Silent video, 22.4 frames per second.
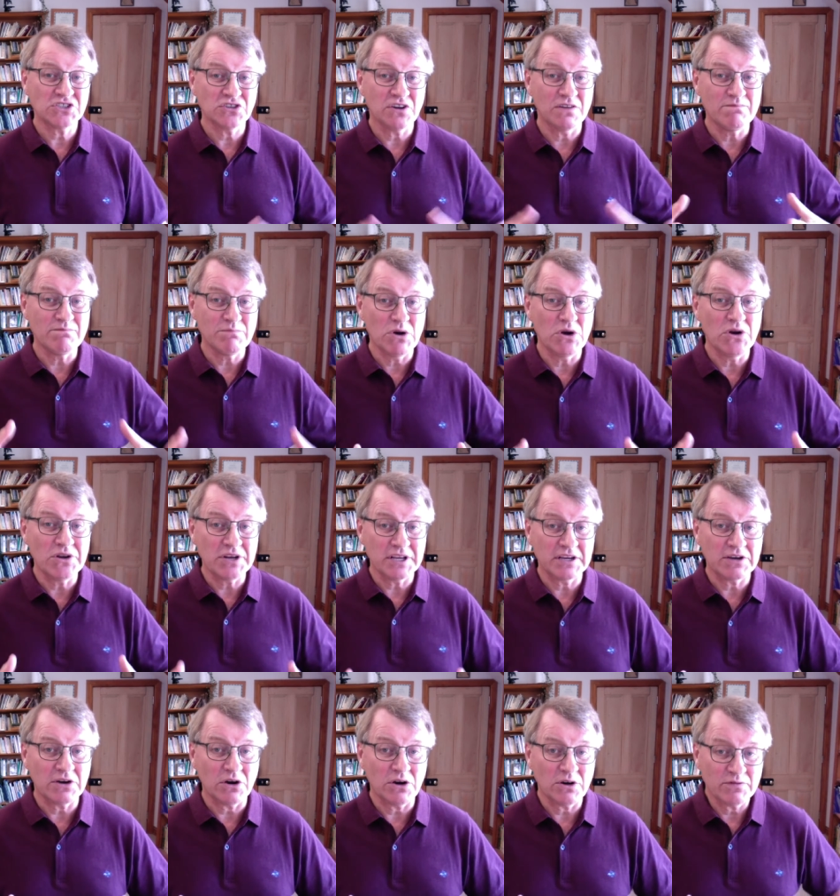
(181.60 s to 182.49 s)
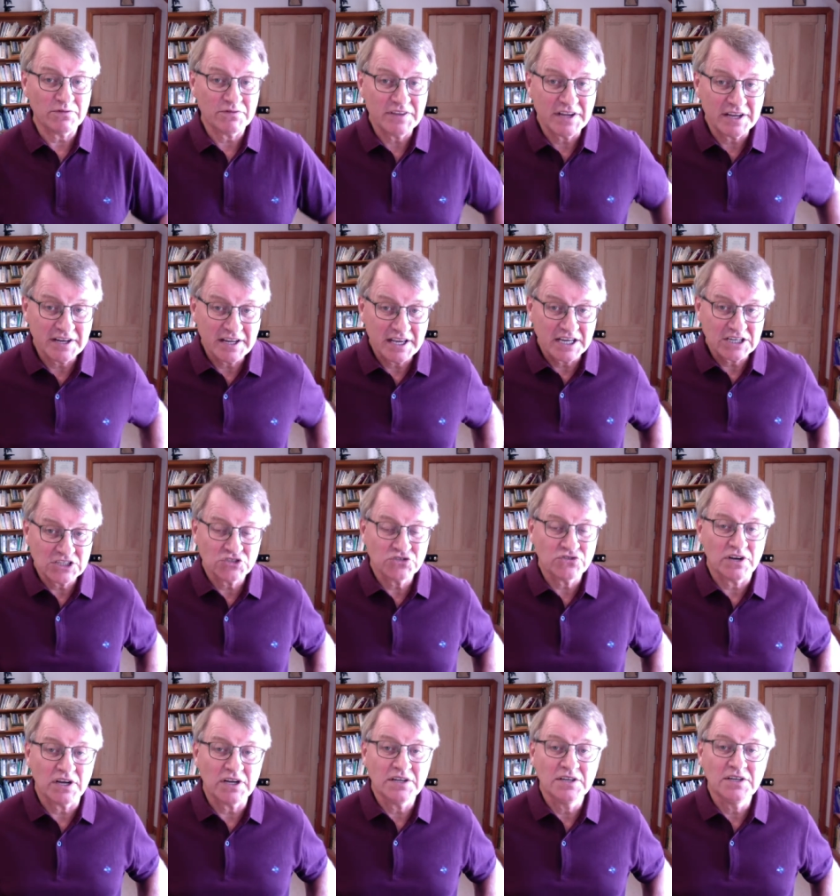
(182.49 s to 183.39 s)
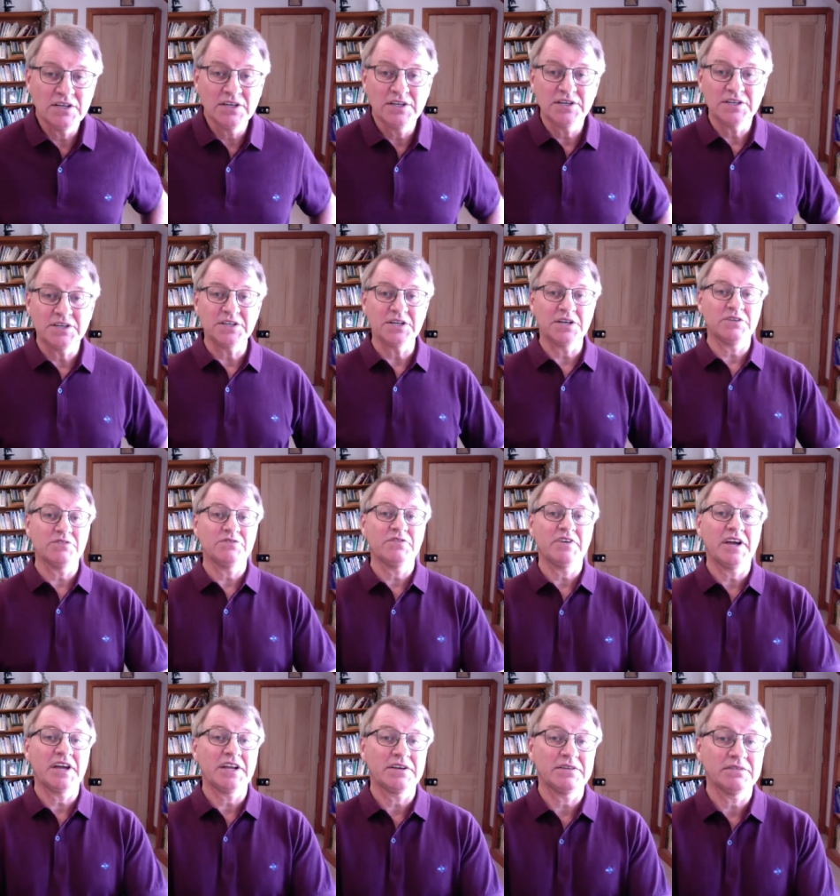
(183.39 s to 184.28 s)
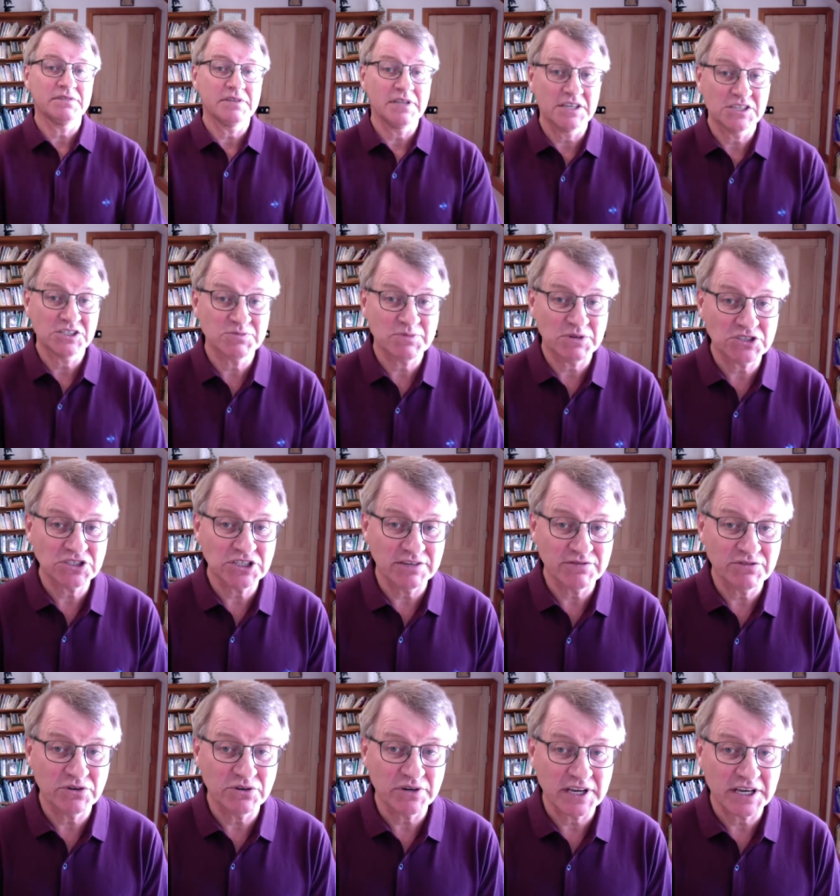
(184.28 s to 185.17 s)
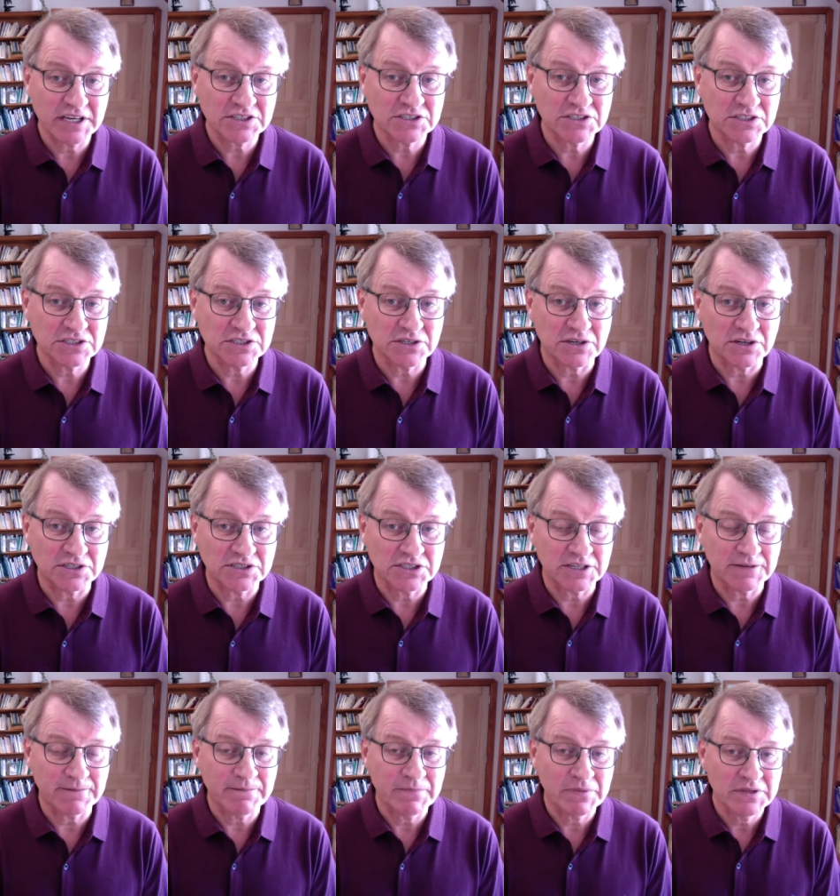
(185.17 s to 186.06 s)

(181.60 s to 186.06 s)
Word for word: not burning off that extra, you know, fat, especially if you're exercising.